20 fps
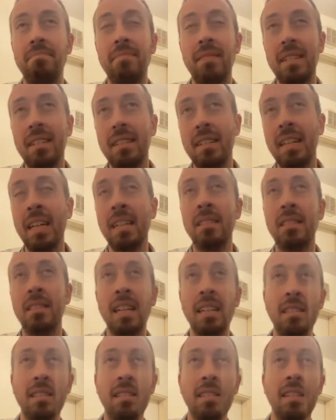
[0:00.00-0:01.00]

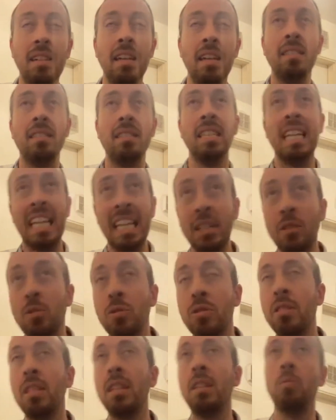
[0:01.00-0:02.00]
it's an
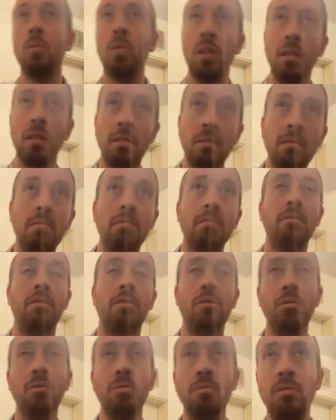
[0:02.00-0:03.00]
interesting one
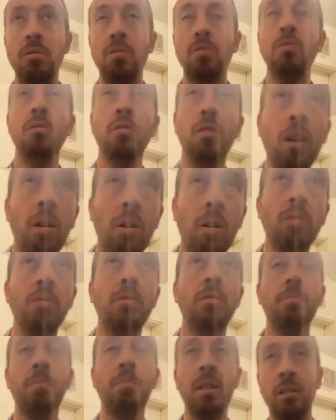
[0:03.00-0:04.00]
to
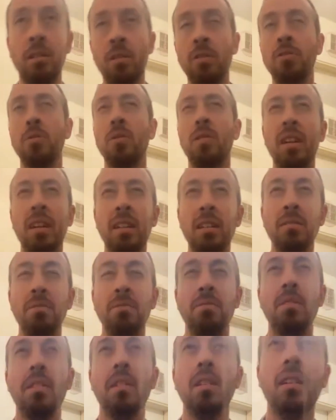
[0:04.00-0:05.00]
note, but it also
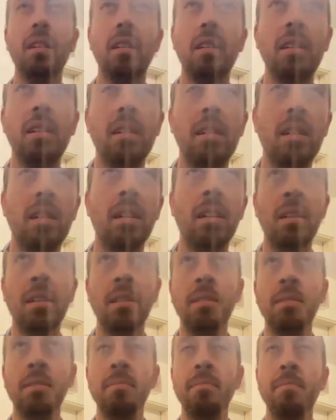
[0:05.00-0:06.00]
kind
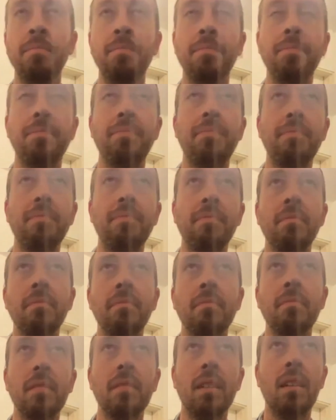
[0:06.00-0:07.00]

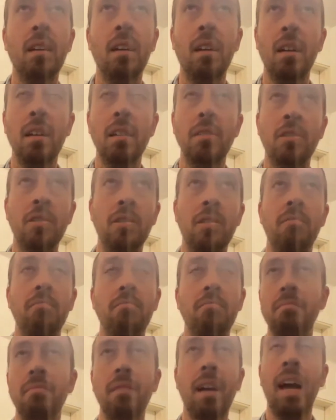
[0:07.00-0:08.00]
of just
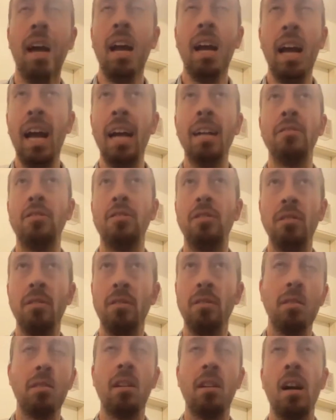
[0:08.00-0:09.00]
adds
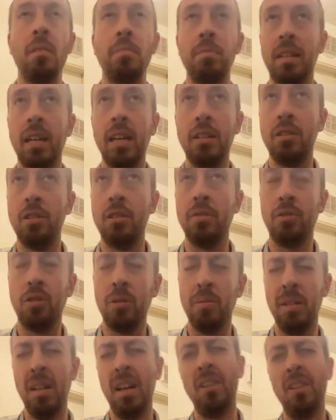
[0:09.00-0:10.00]
to the complication of
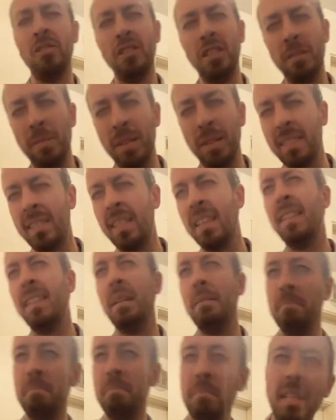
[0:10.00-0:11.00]
terminology, because then
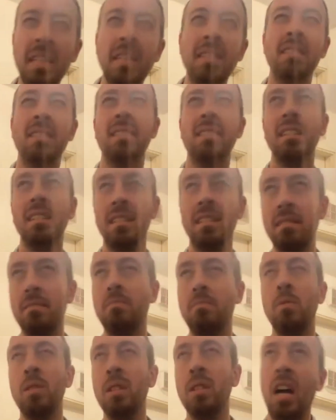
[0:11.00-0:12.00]
that means that
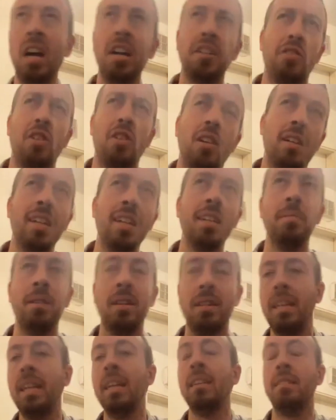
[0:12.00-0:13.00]
we're not talking
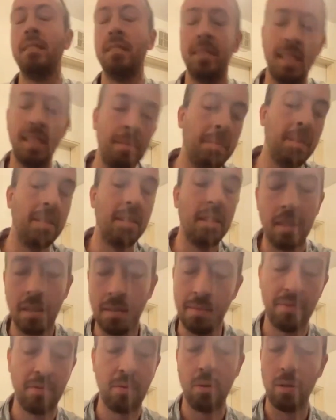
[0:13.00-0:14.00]
about
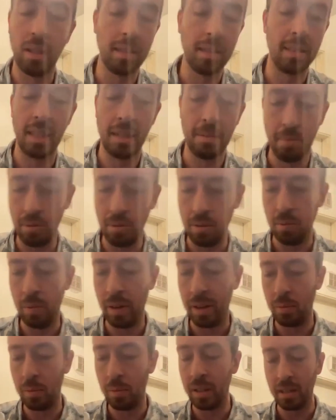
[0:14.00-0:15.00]
anti-Semitism, for example,
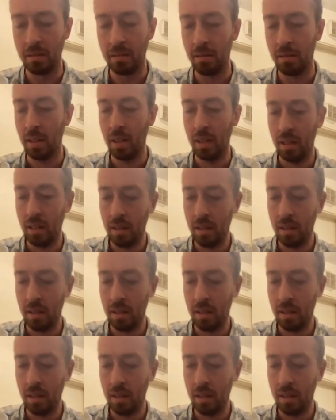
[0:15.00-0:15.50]
when we